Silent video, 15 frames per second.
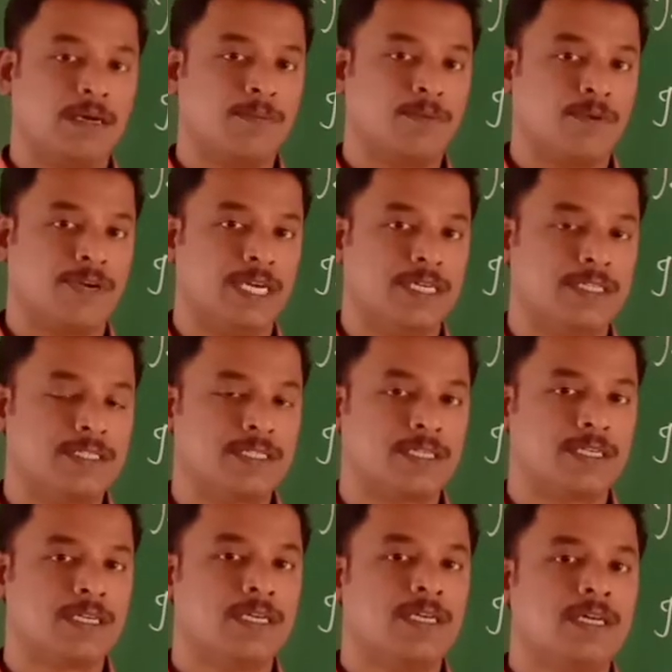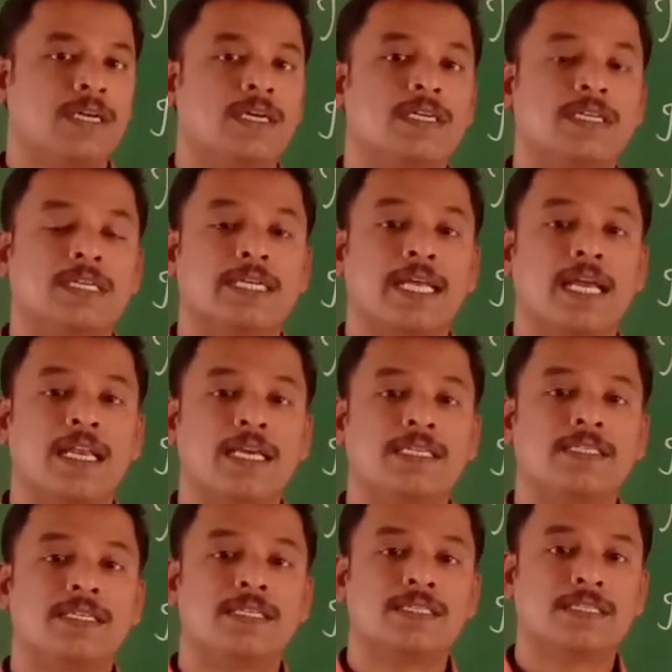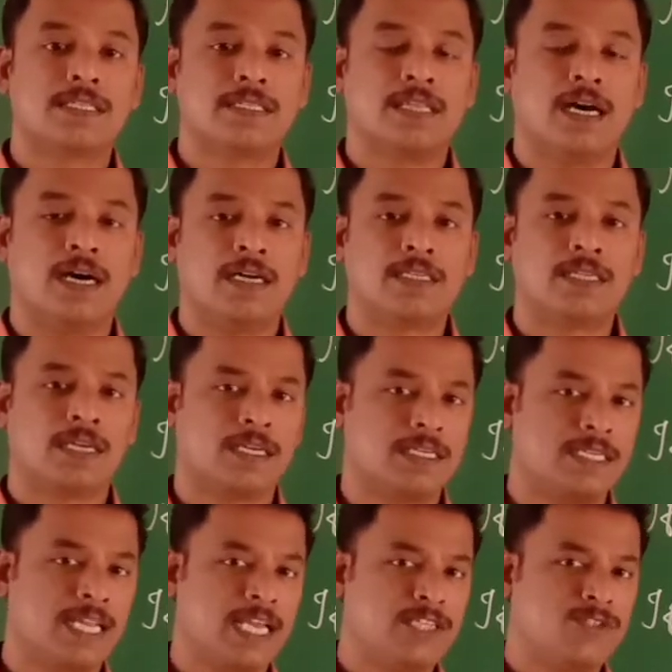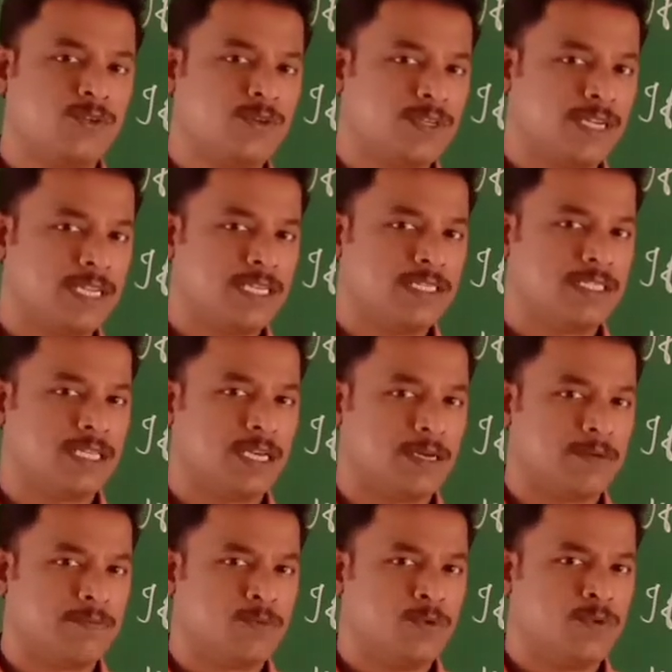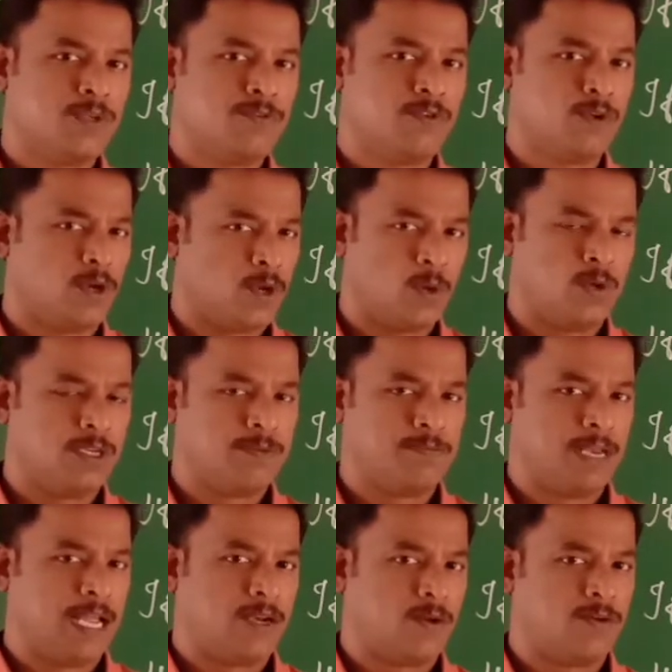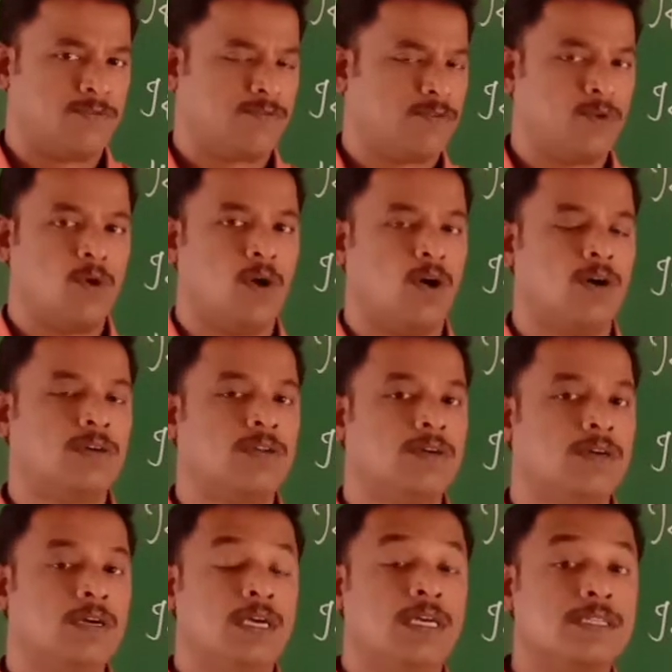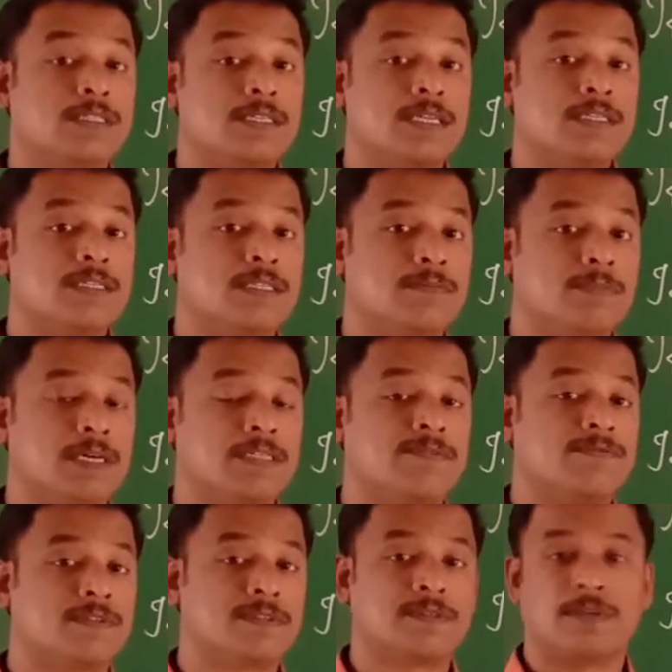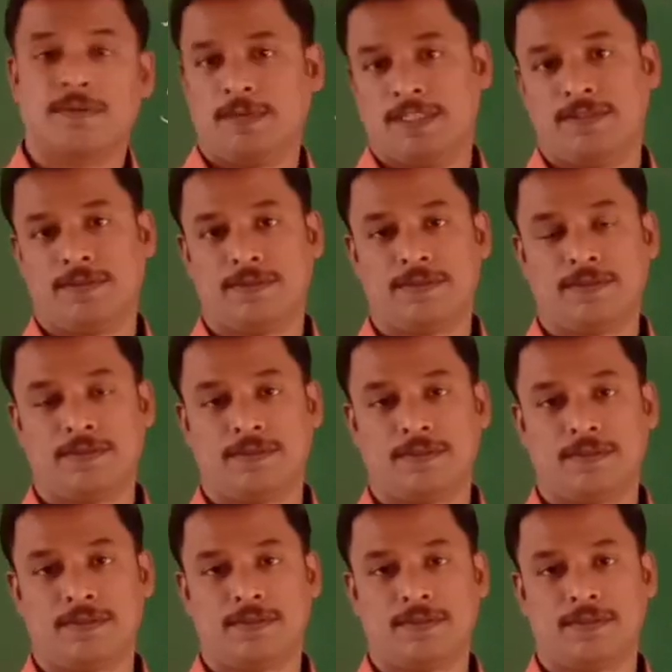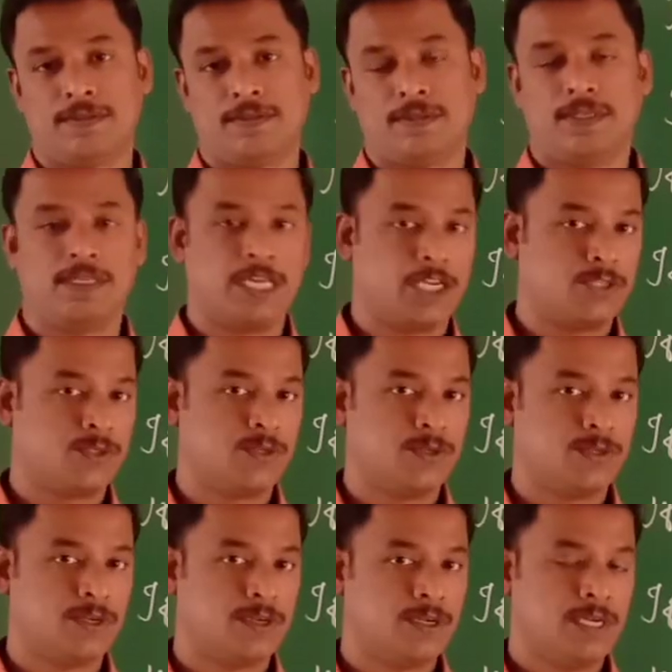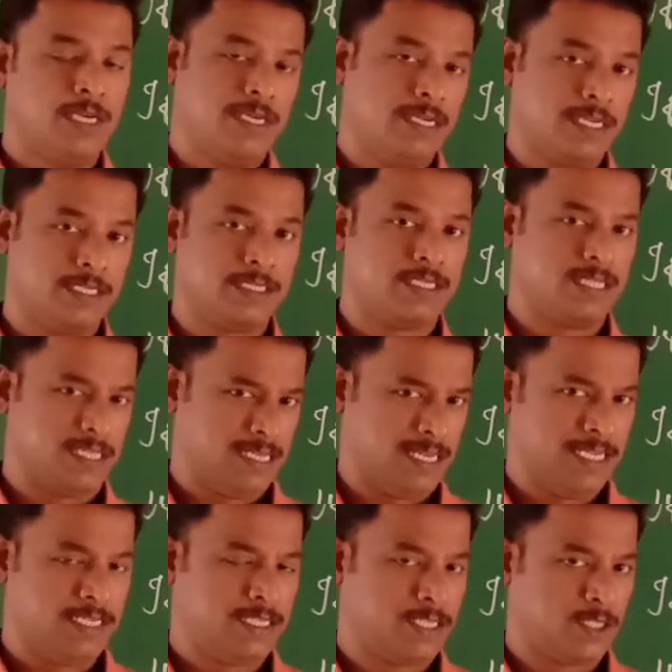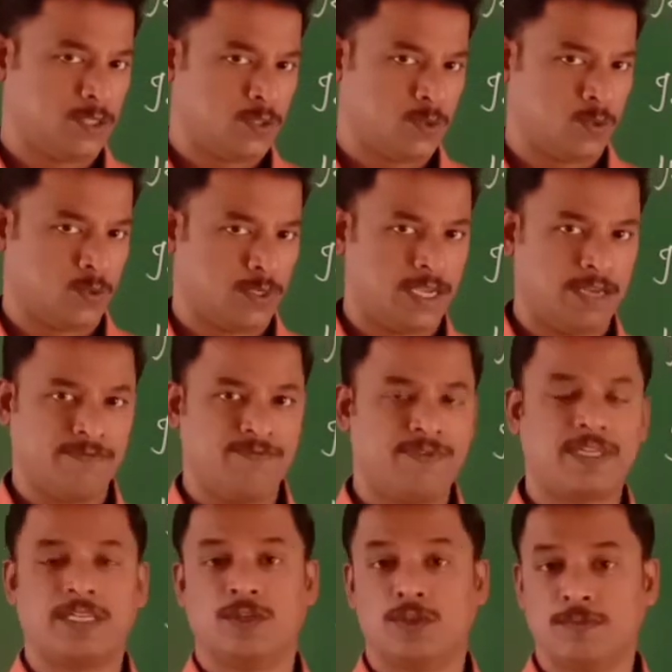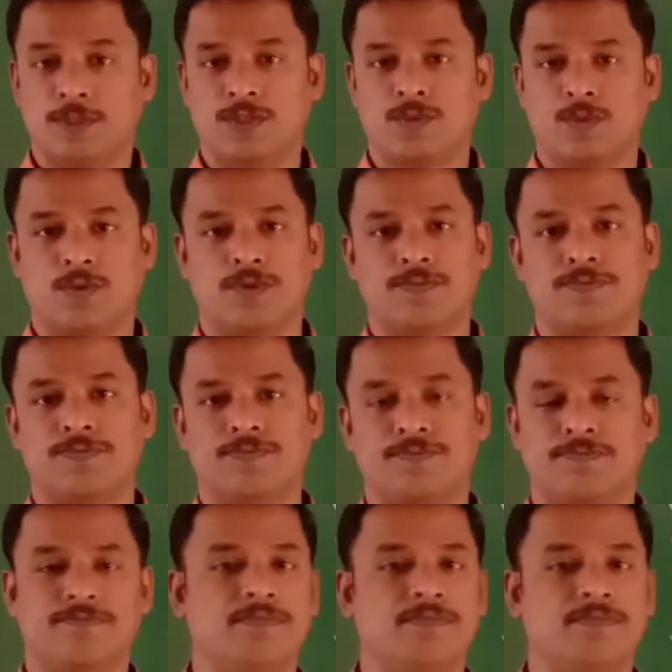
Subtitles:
the poet realizes that nature is a beautiful holy plan of God sent from heaven. Nature is linked to every human soul,